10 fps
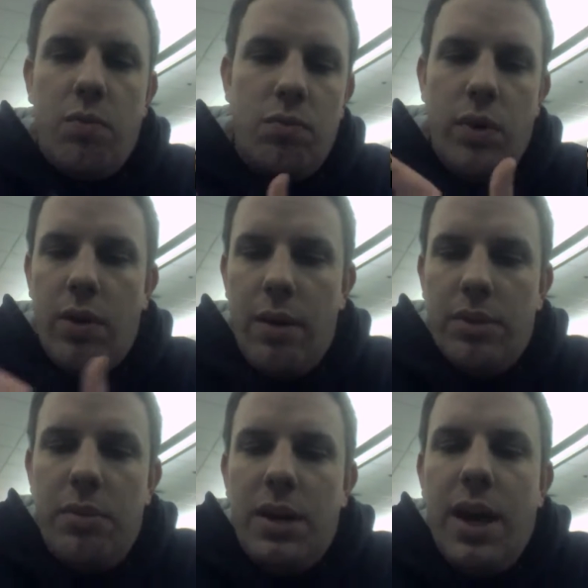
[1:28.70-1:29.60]
as you know,
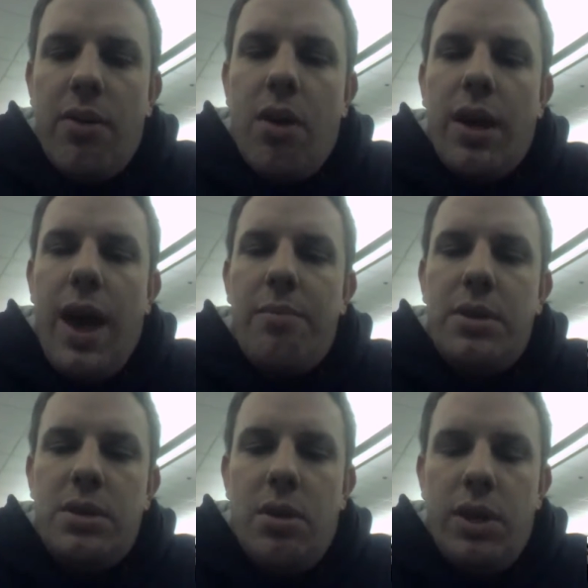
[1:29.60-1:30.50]
we were able to meet together on
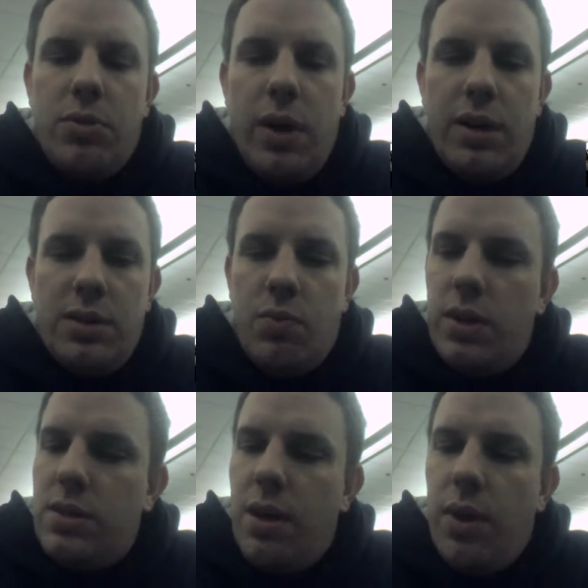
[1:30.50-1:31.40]
campus, so each
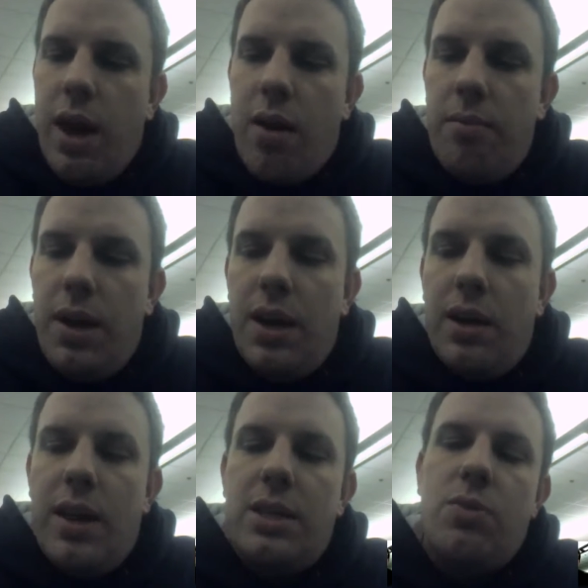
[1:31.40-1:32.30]
Wednesday we had our
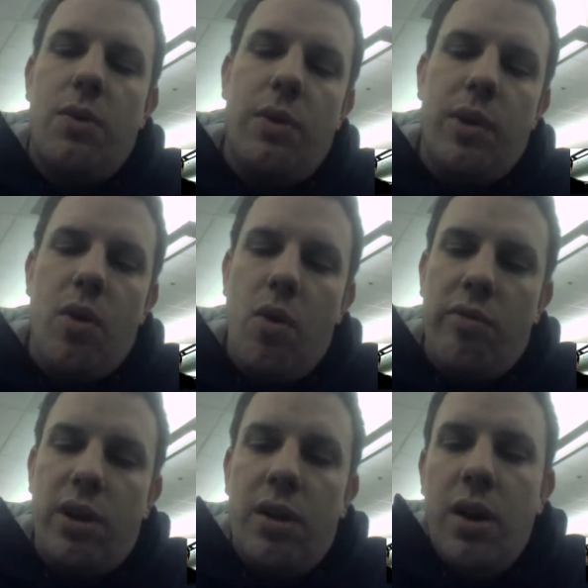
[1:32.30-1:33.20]
meeting, and that's where we would
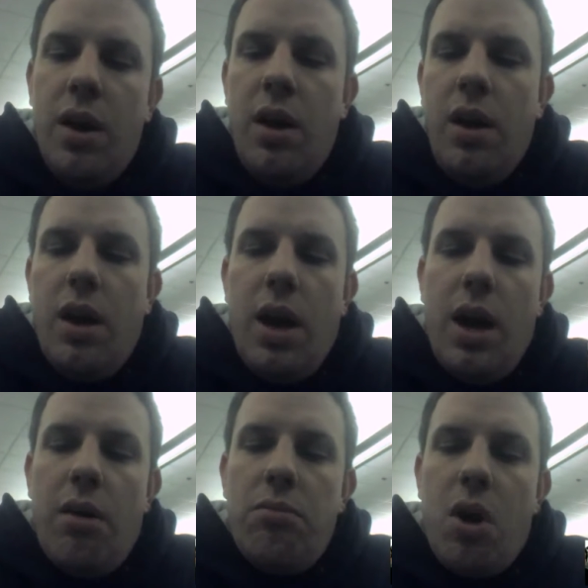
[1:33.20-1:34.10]
go over
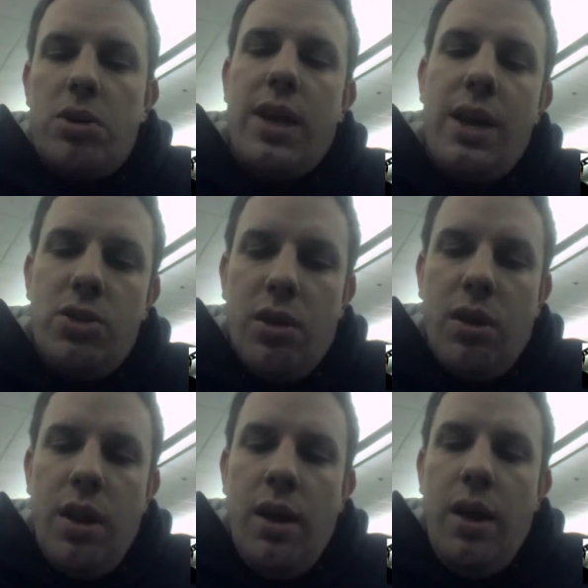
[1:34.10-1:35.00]
our
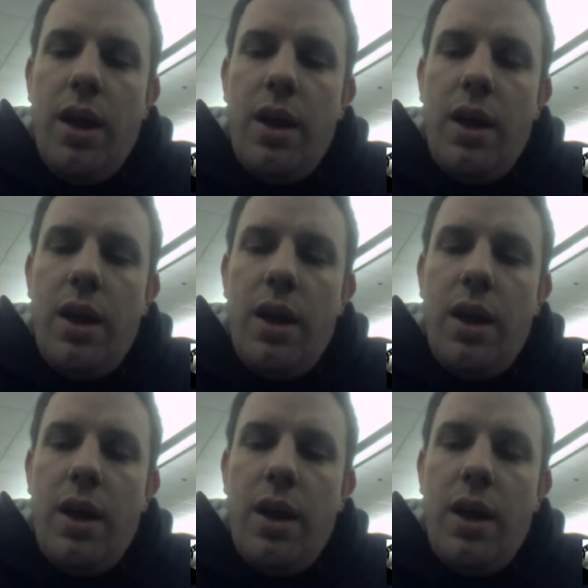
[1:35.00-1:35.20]
schedule,